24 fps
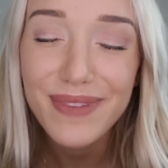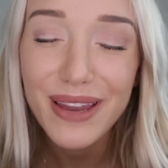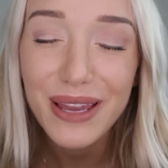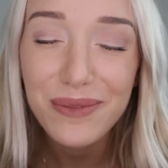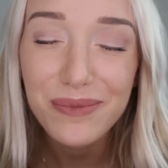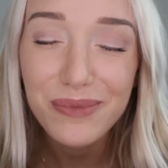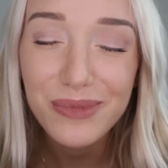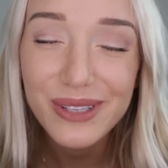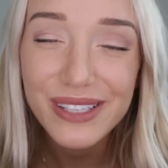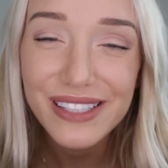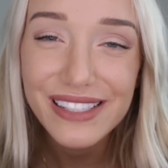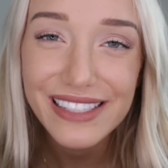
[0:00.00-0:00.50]

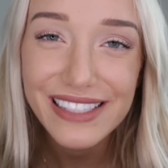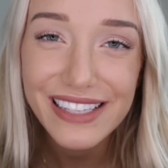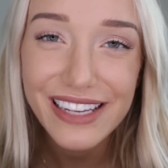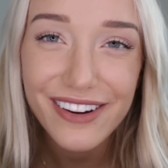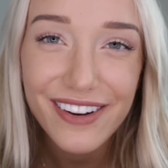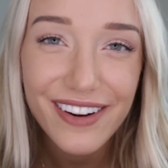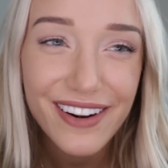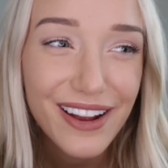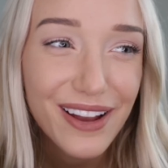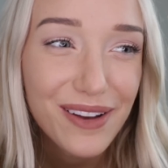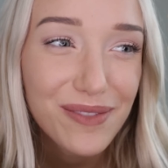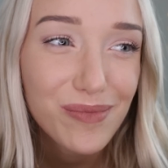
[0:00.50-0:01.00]
maple
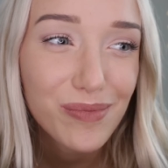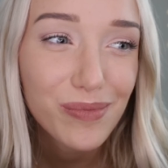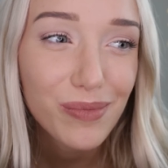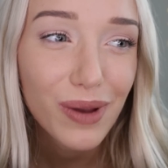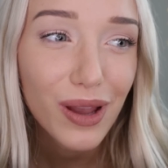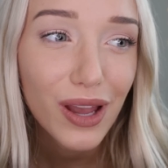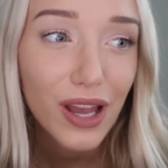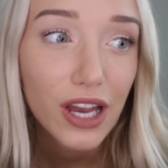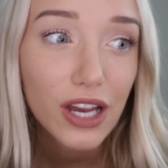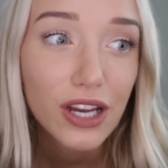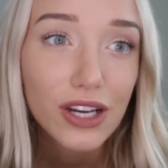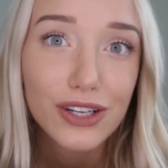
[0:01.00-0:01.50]
syrup,
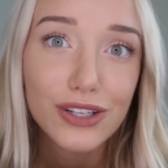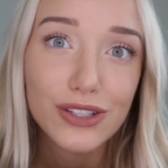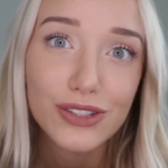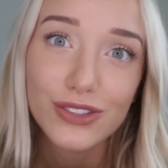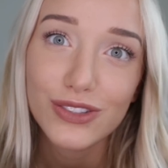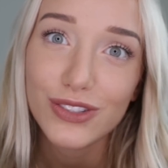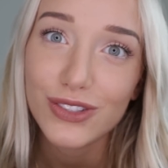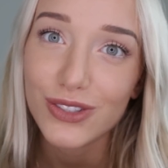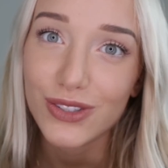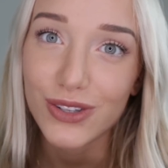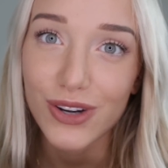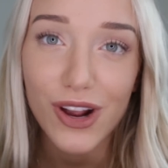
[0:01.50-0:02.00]

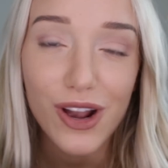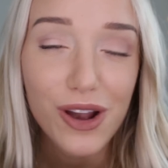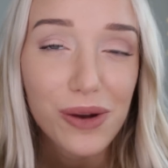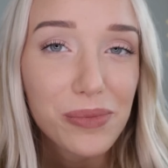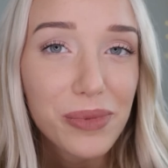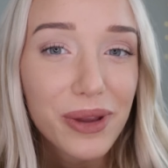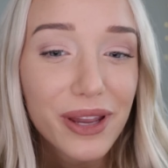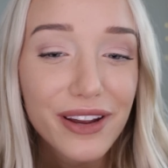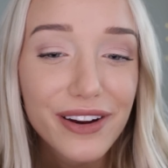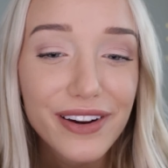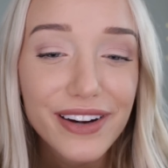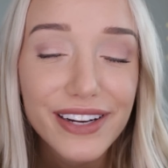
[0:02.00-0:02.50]

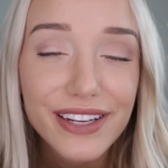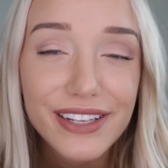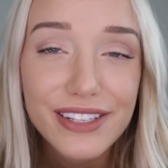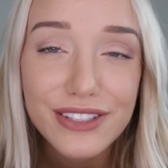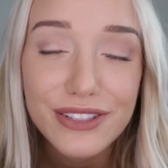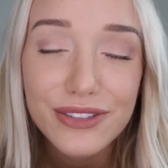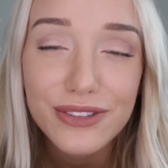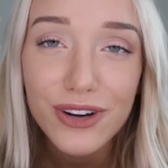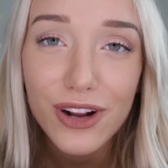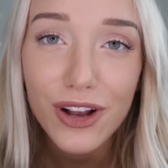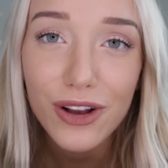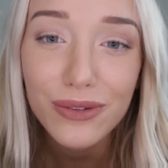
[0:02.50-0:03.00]

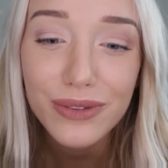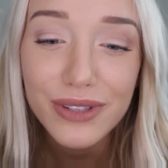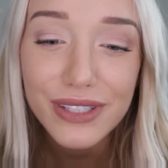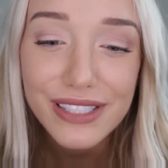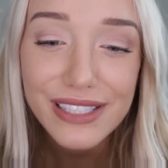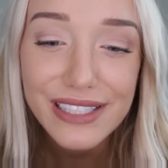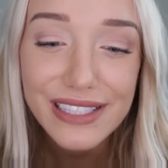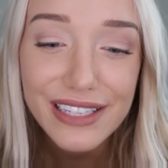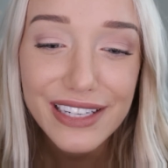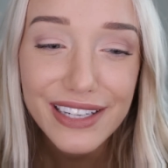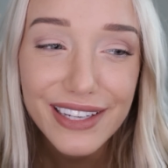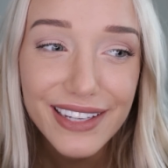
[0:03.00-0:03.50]
strawberries are
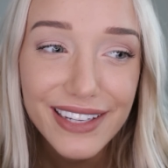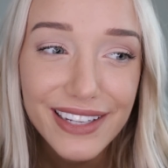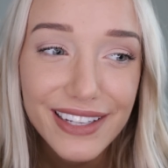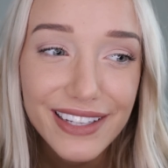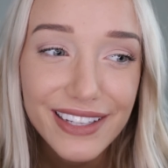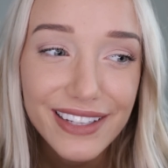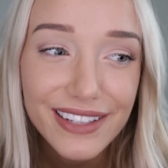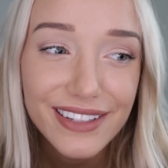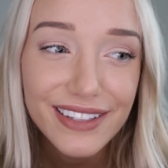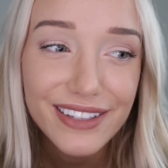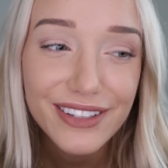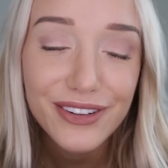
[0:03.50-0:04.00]
always
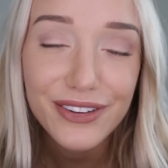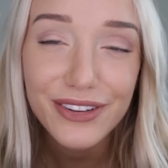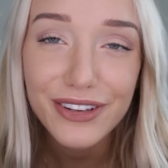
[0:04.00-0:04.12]
good.